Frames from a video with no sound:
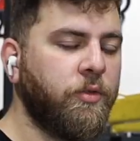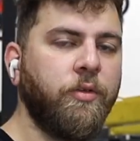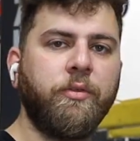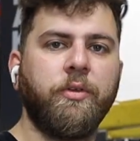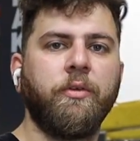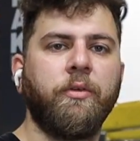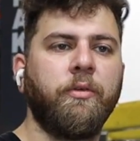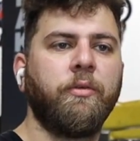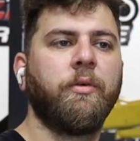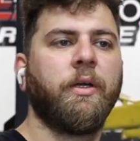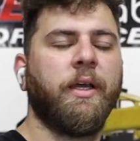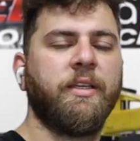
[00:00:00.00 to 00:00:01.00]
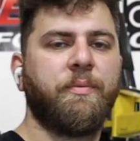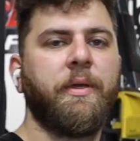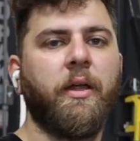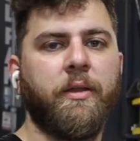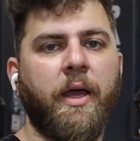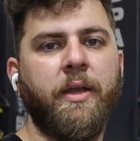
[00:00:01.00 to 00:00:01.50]
2.2
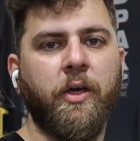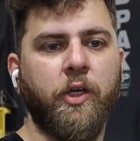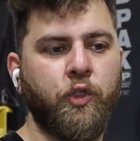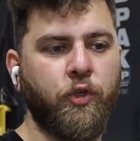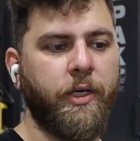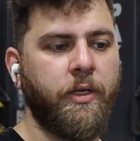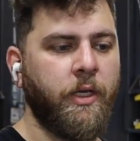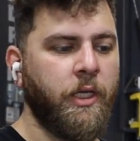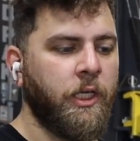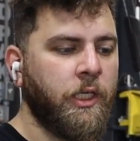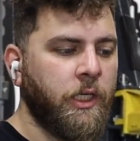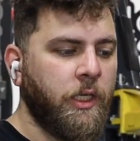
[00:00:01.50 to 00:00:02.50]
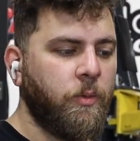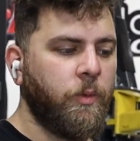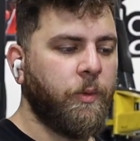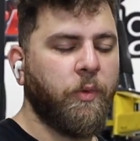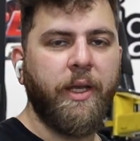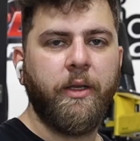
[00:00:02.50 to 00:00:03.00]
SPL 900,
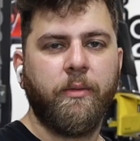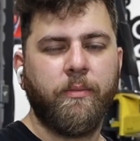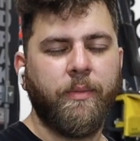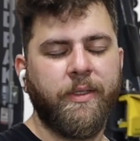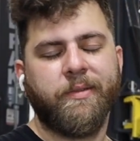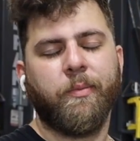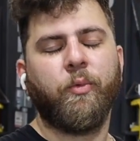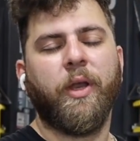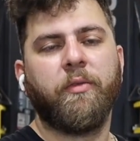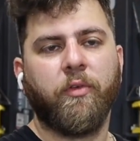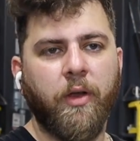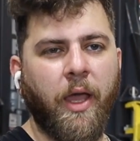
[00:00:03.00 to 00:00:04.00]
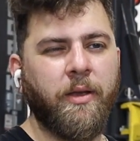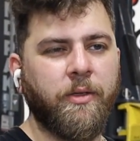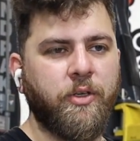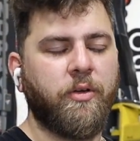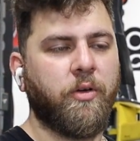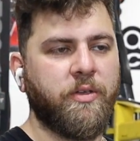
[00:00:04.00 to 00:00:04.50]
it's rated for
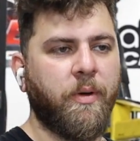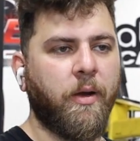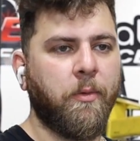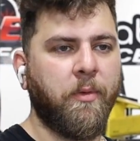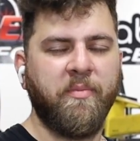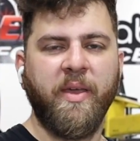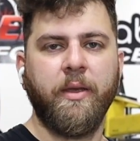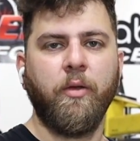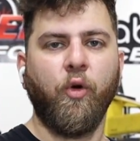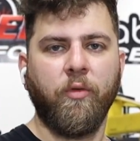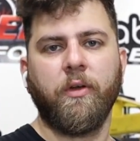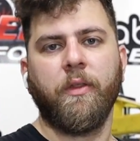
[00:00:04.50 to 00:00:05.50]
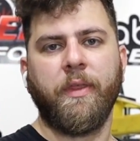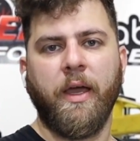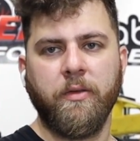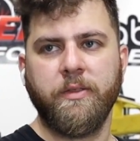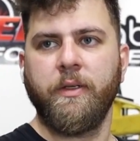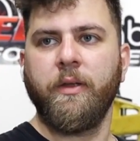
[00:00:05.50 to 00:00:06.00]
900 horsepower. We made over
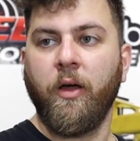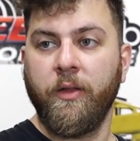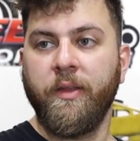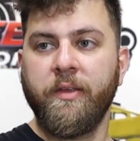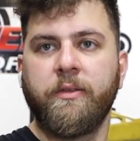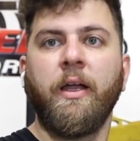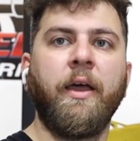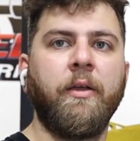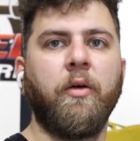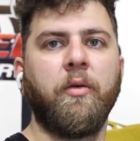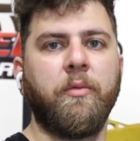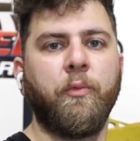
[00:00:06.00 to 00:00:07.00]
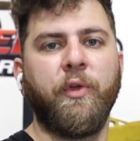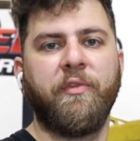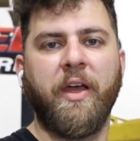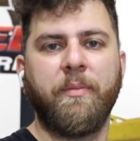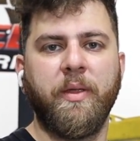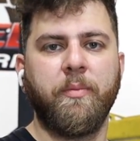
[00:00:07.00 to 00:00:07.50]
1,000 on this dyno, and we've
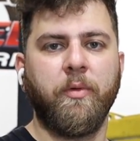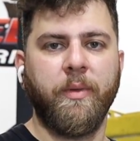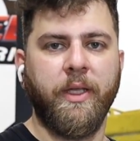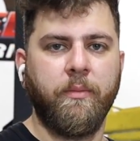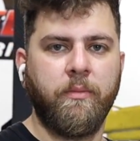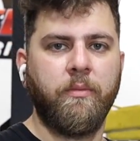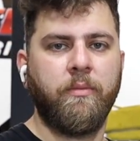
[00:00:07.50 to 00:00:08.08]
had people make